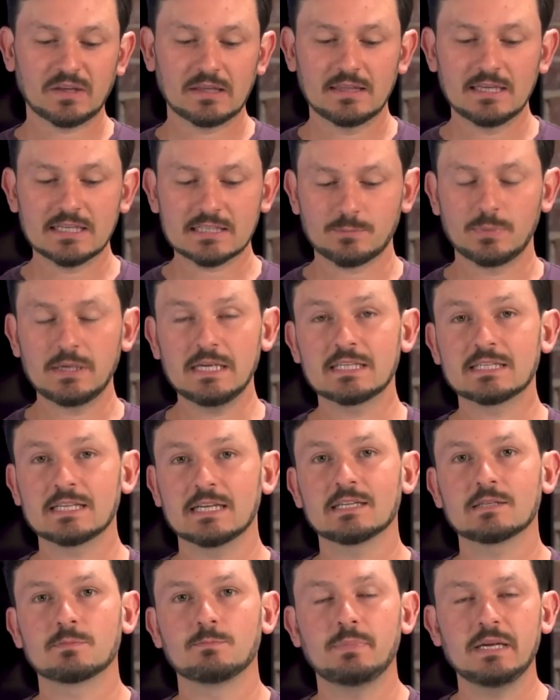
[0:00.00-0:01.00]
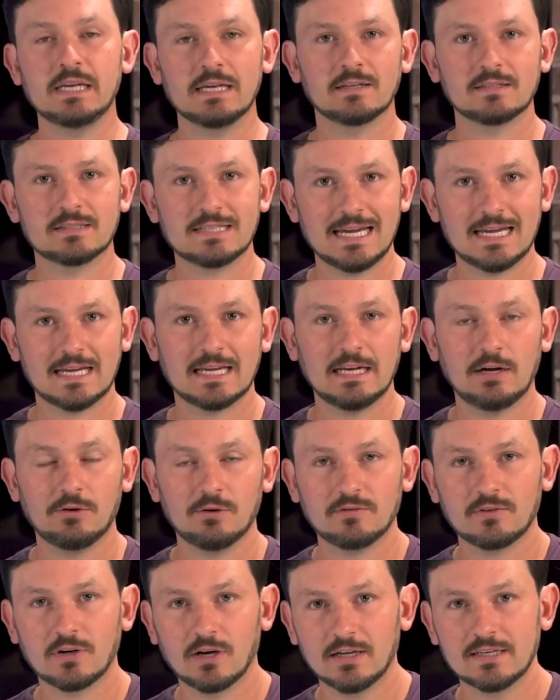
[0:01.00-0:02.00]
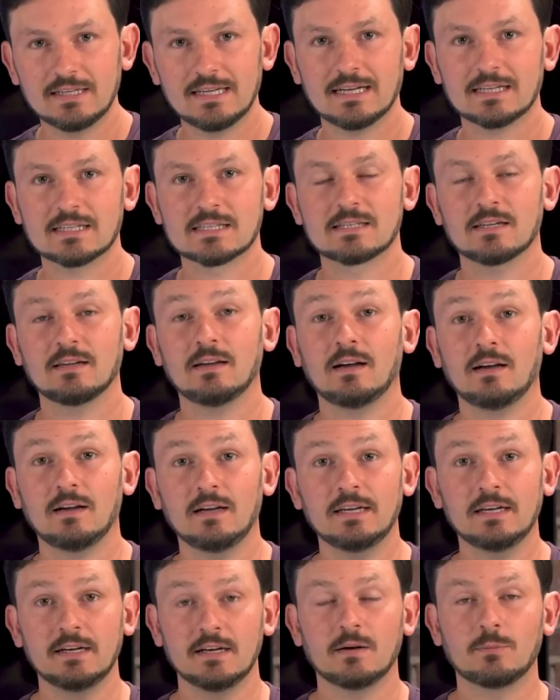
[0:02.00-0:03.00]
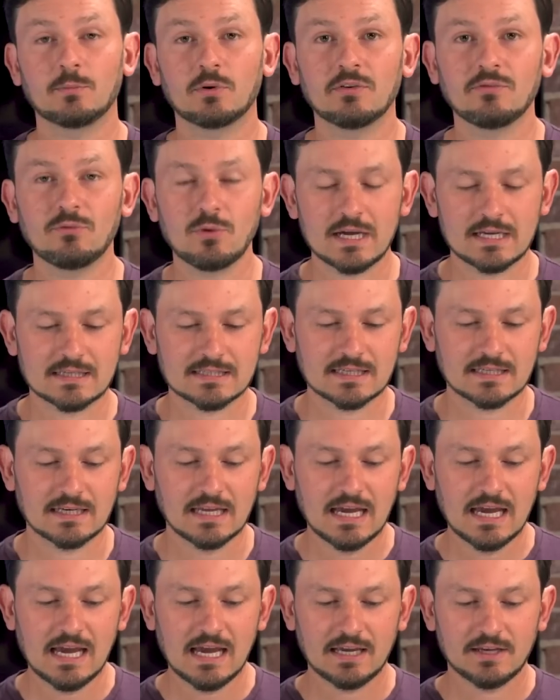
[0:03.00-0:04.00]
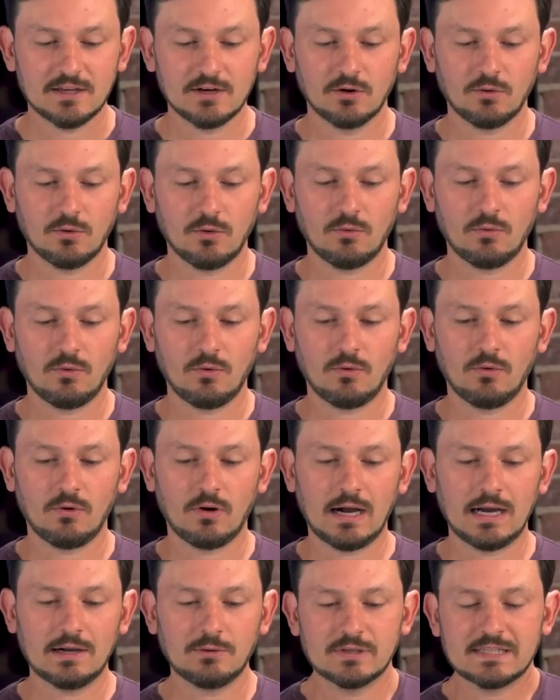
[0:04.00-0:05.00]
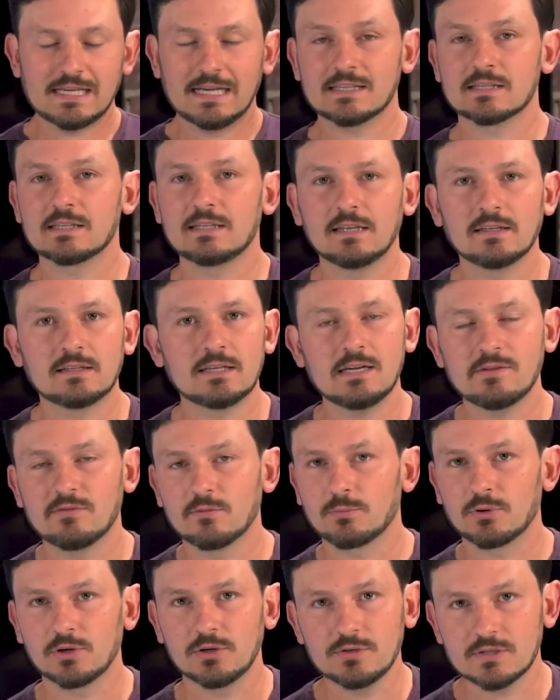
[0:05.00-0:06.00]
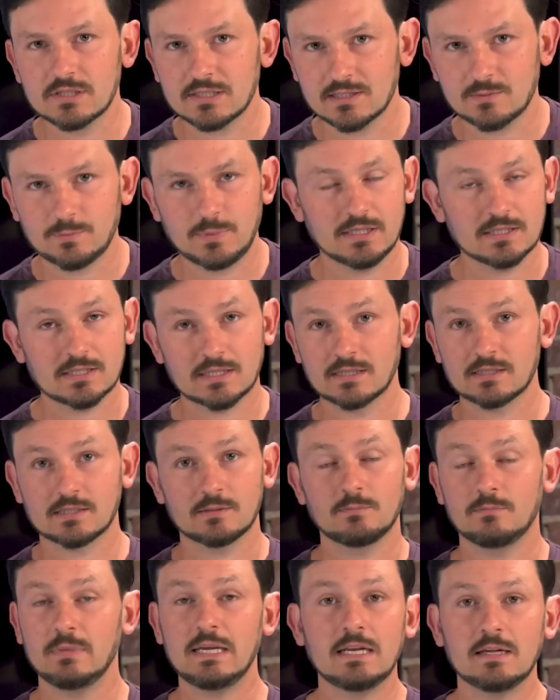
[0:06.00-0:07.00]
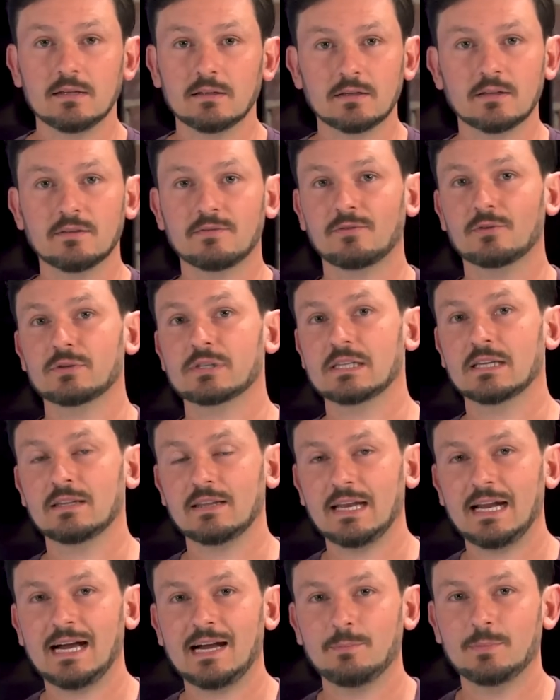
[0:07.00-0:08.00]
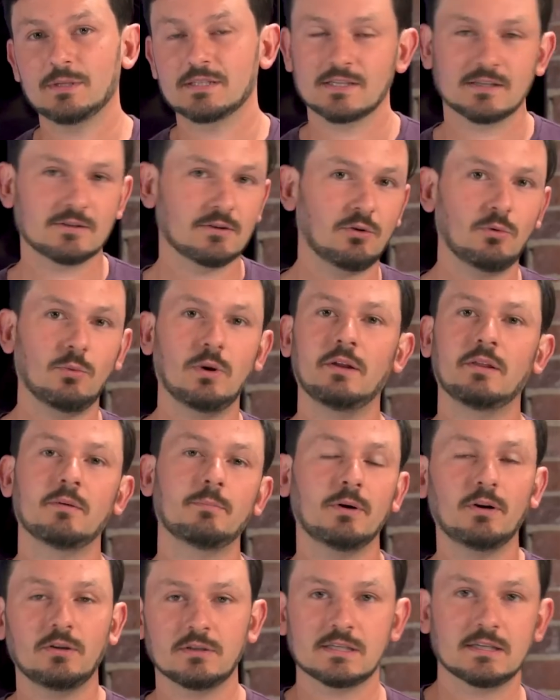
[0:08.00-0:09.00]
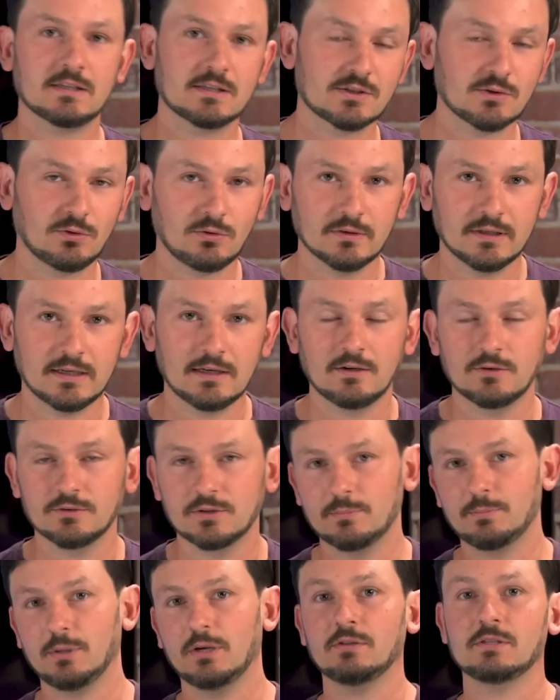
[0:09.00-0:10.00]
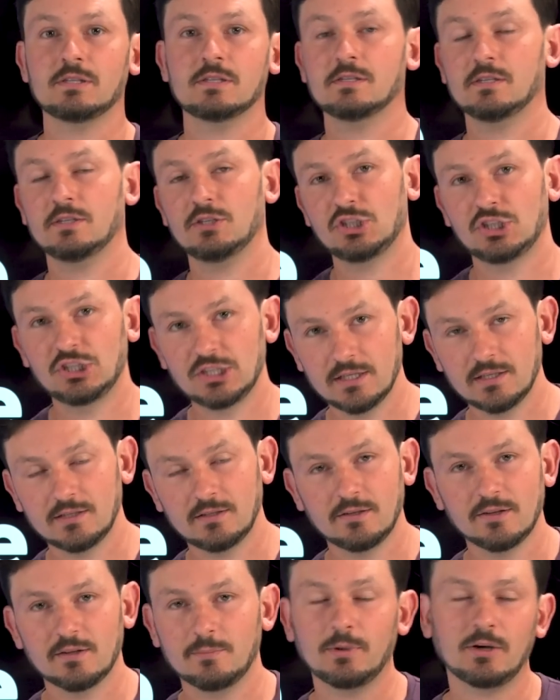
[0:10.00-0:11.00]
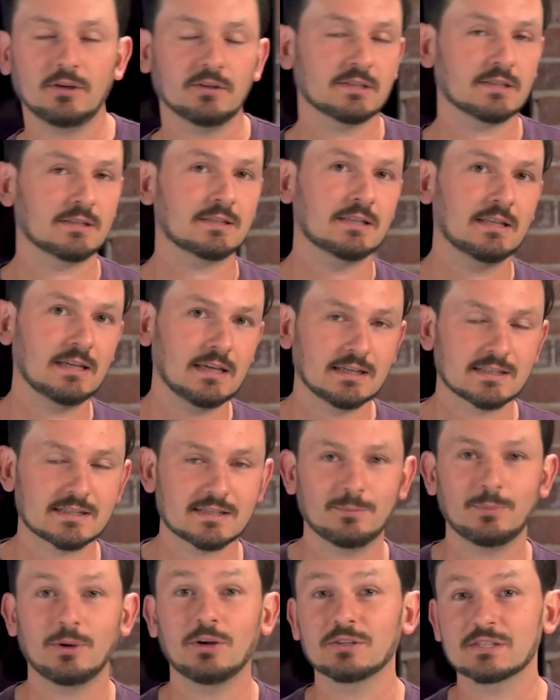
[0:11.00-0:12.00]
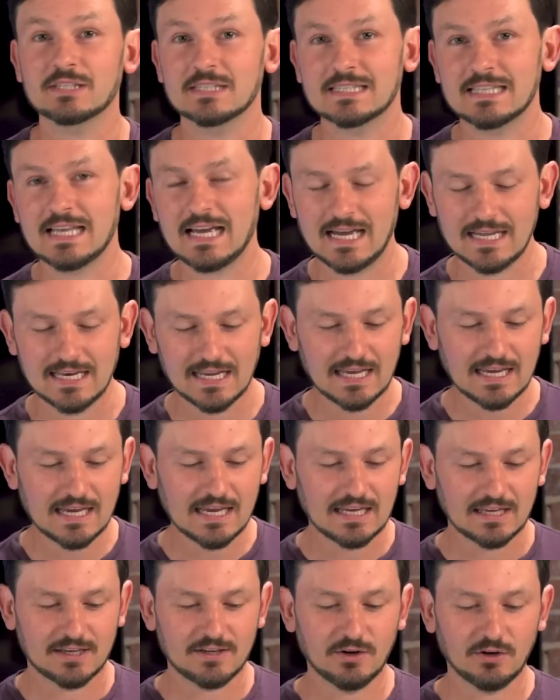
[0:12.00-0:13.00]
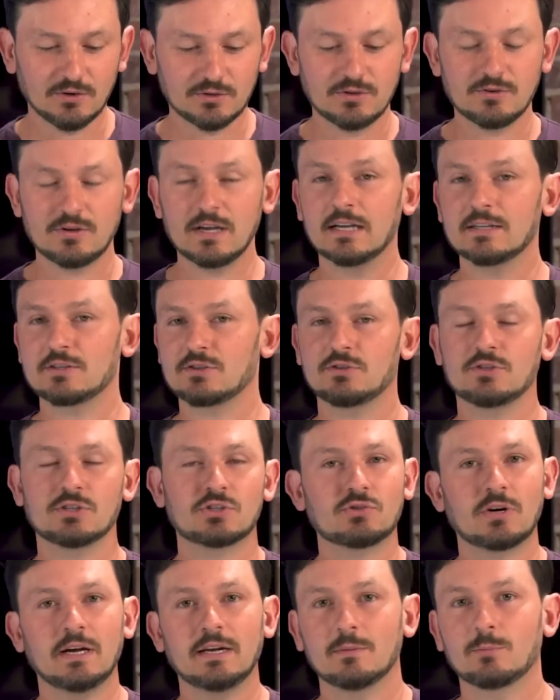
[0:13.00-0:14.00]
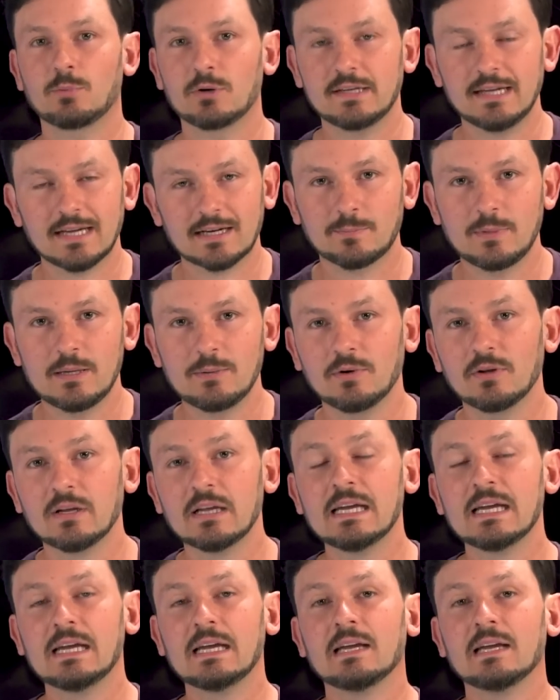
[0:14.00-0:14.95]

this piece is being taken out of context in a number of ways. And, I was hesitant to even produce this piece because immediately the first thing that happens is, oh, well, the Pulse has sold out, the Pulse is a shill, the Pulse is this, the Pulse is that. You guys are just trying to protect people.